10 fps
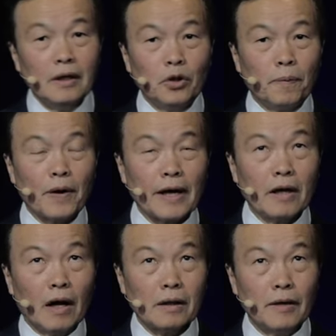you pray,
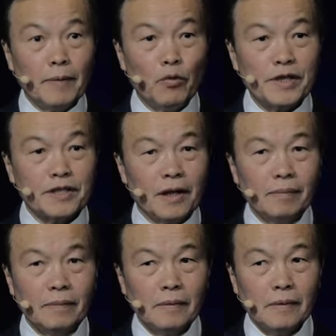God, give me
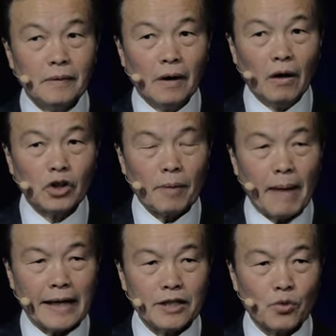wisdom. Oh, don't
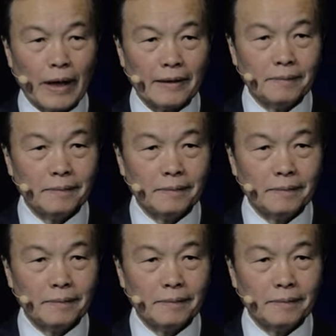buy this one.